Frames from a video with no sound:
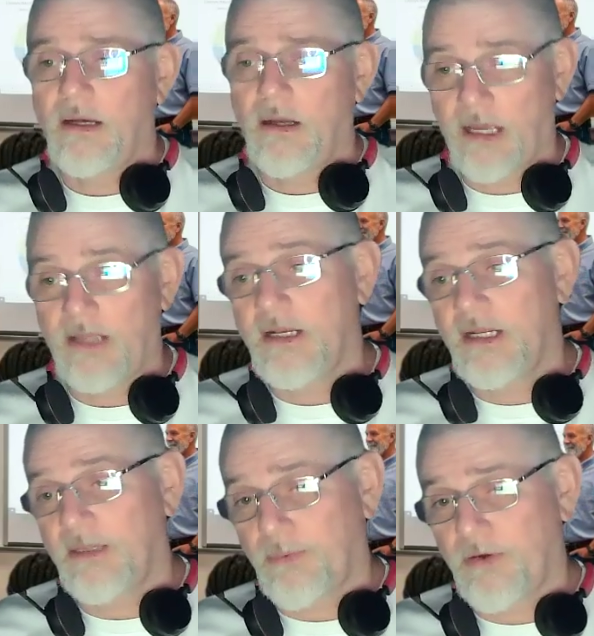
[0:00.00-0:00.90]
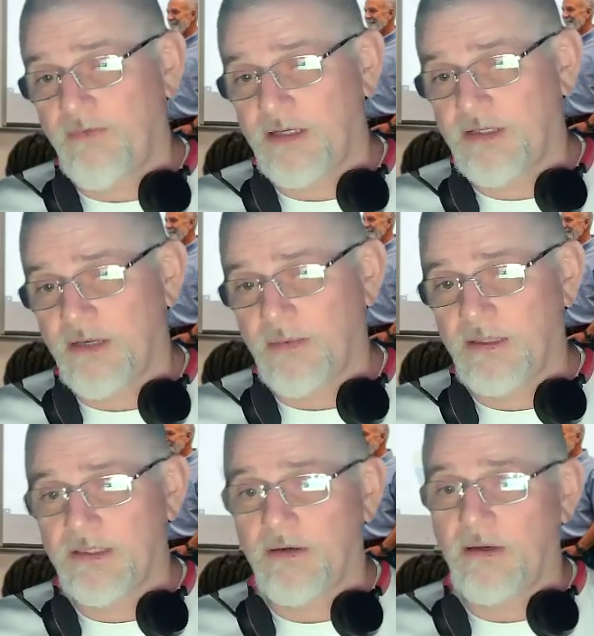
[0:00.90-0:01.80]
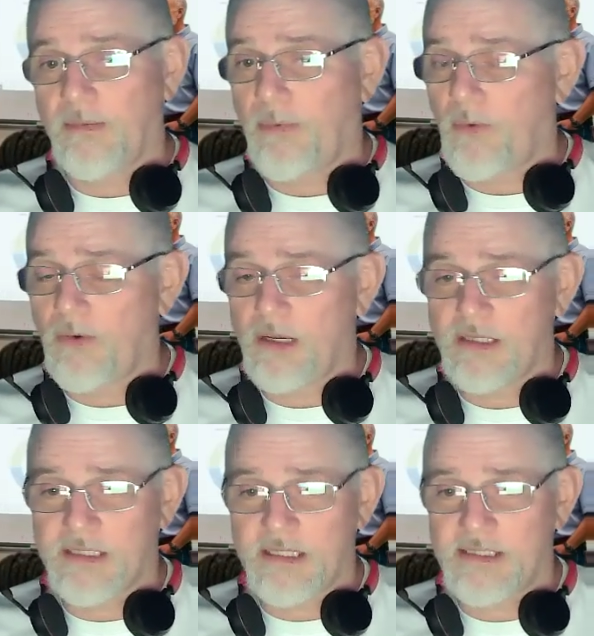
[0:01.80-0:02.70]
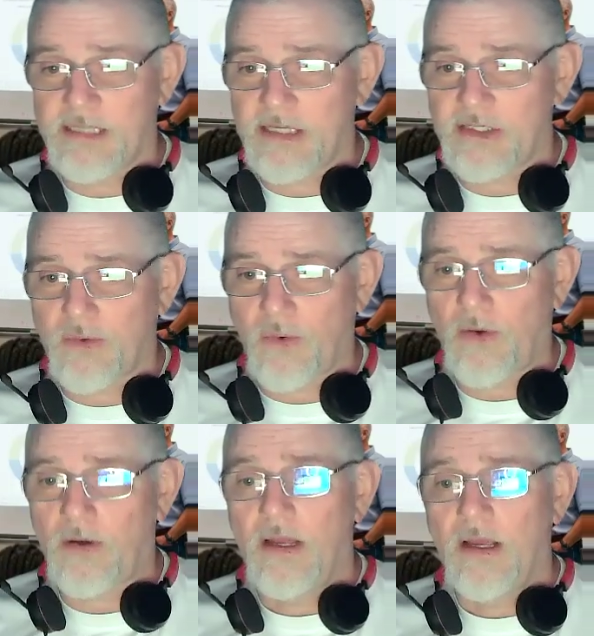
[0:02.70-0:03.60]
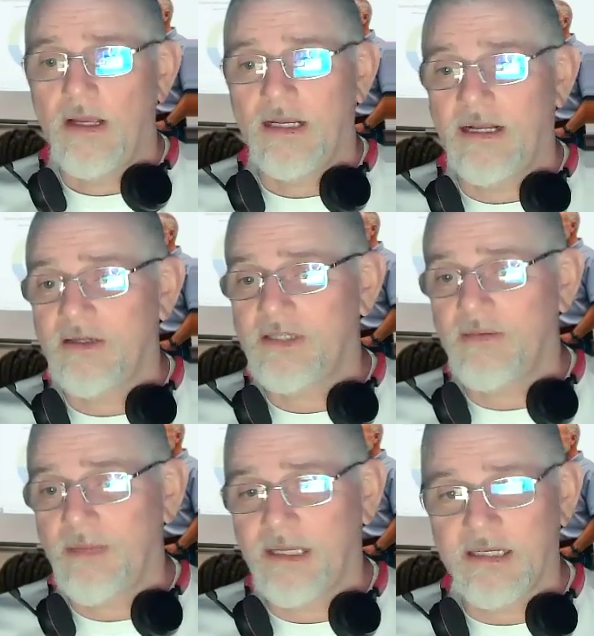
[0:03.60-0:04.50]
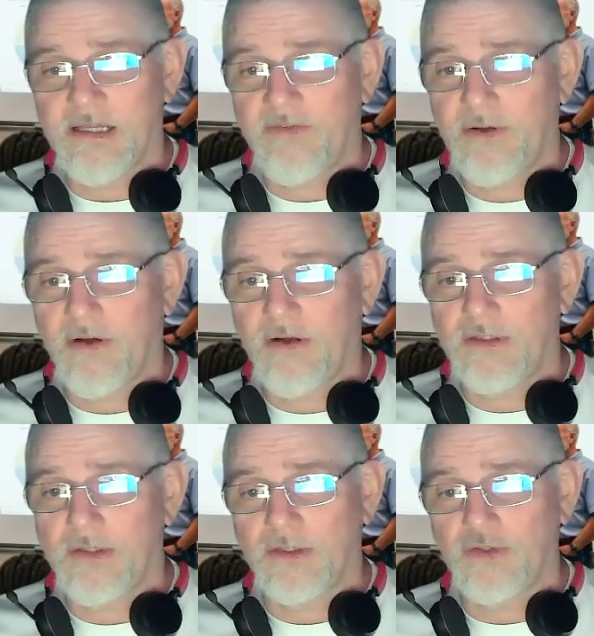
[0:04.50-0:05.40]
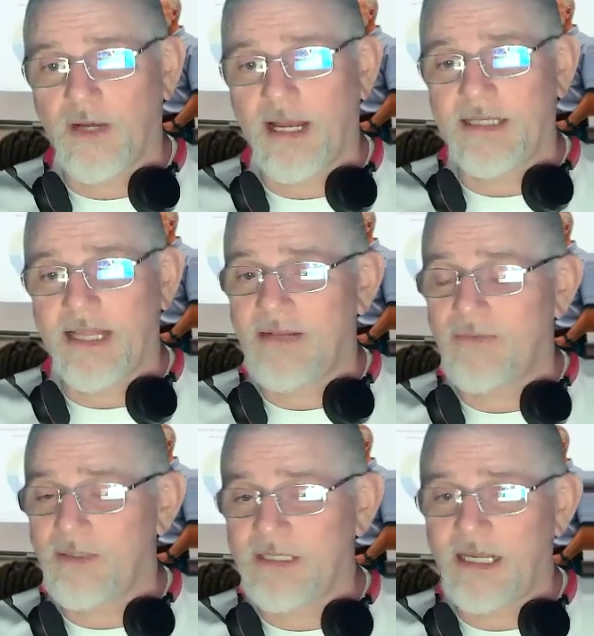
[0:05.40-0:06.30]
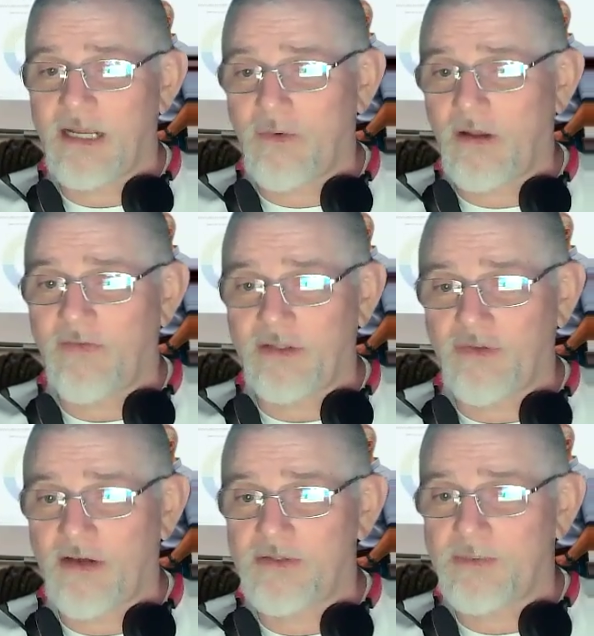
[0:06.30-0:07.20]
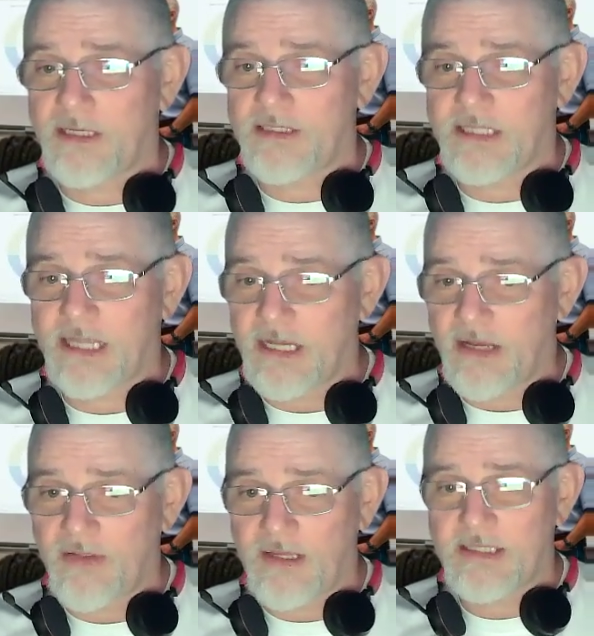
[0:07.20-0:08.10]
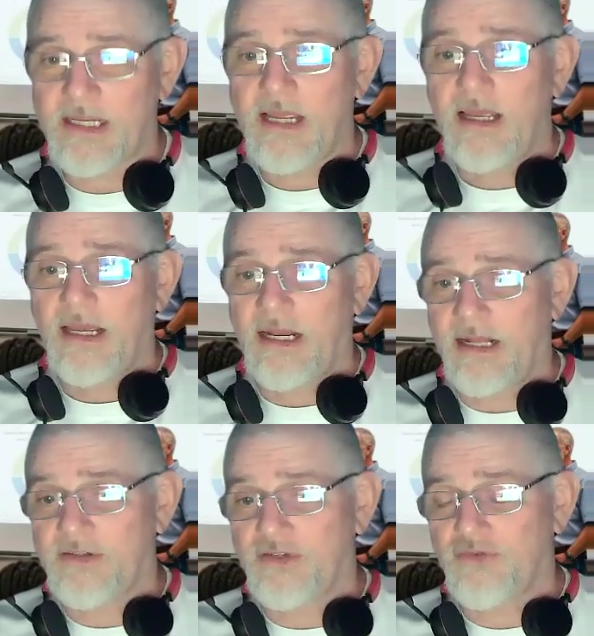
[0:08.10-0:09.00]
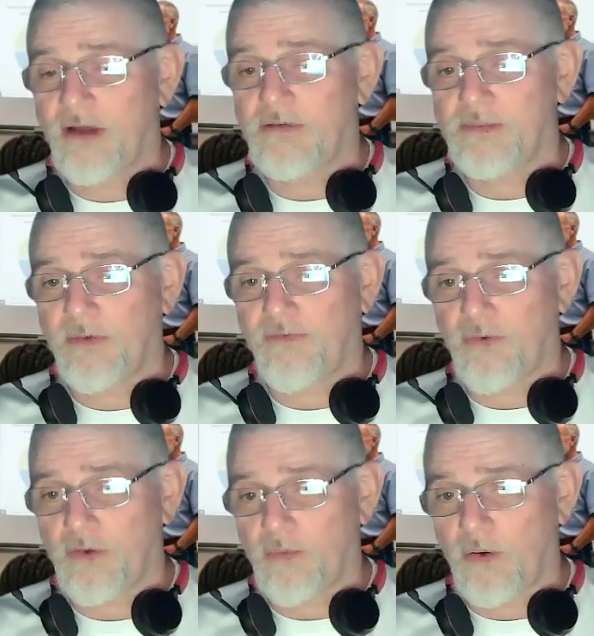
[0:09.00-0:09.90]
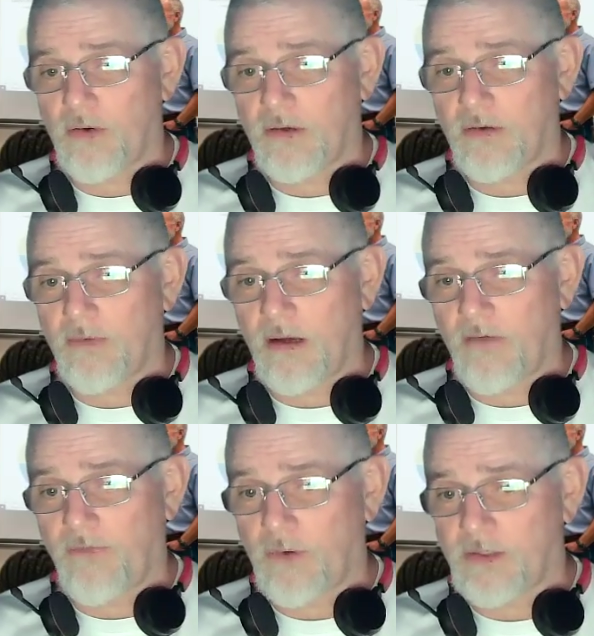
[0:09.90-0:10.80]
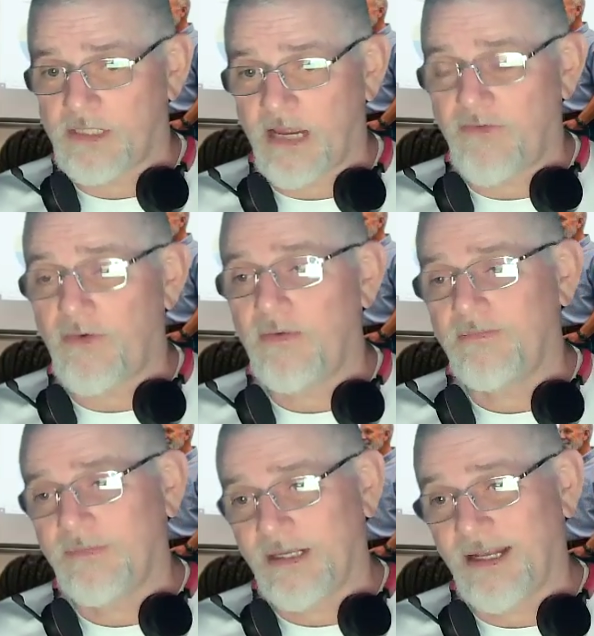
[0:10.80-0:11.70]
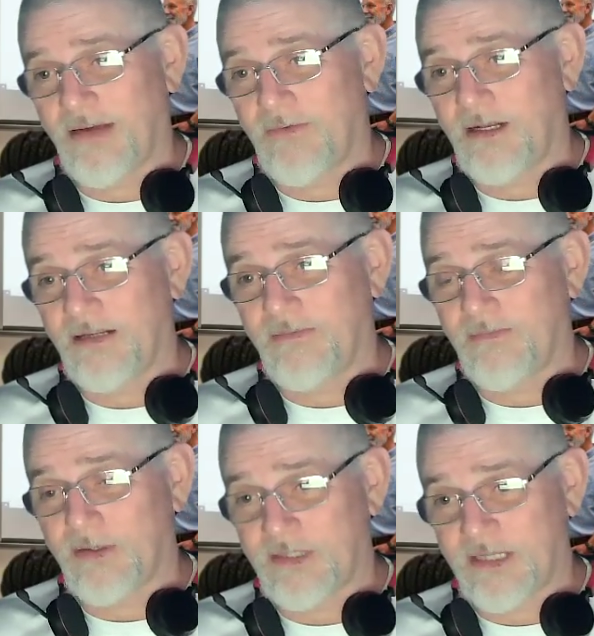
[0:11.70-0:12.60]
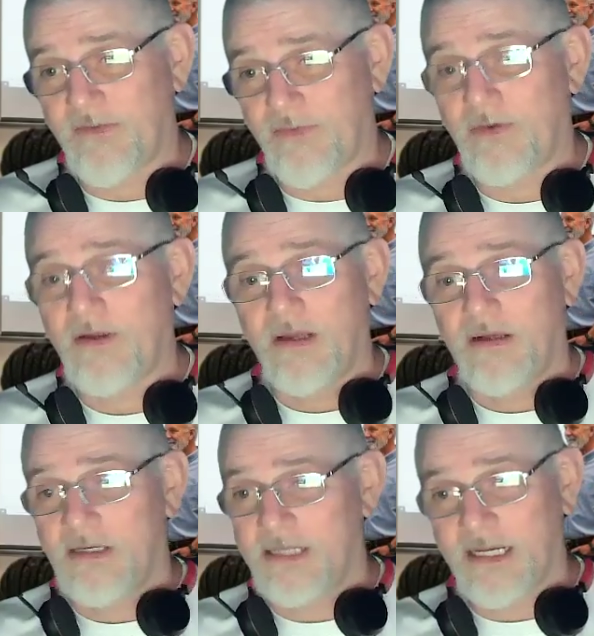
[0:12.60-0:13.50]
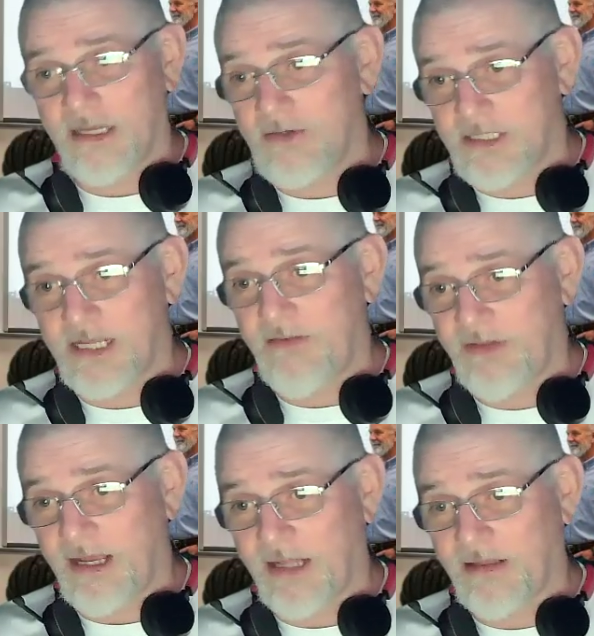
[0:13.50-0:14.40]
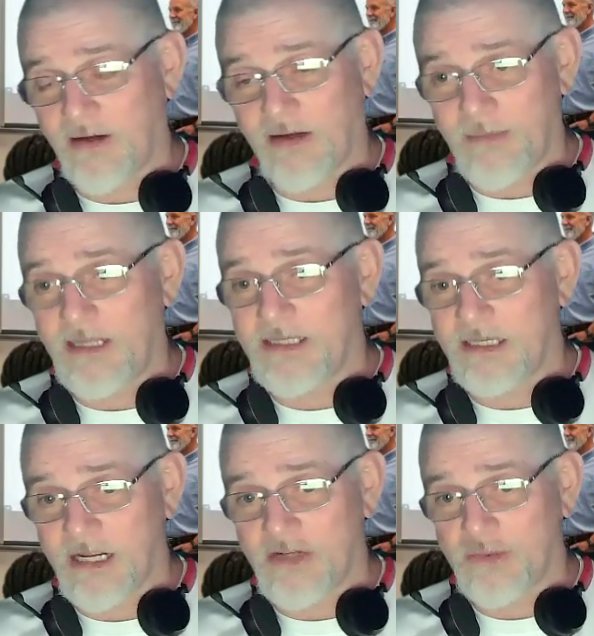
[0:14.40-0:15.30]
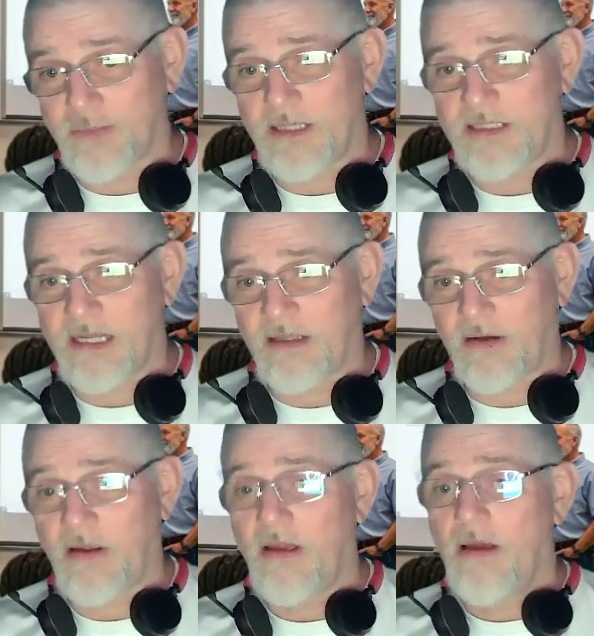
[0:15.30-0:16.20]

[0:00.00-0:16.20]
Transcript: Okay, you need to prove that to me. So a poor CSA score can also make it difficult to attract and retain qualified drivers because they know this. And as the drivers prefer to work for safer and not really more safer because ain't no safety out there. I mean, it's a dangerous place out there.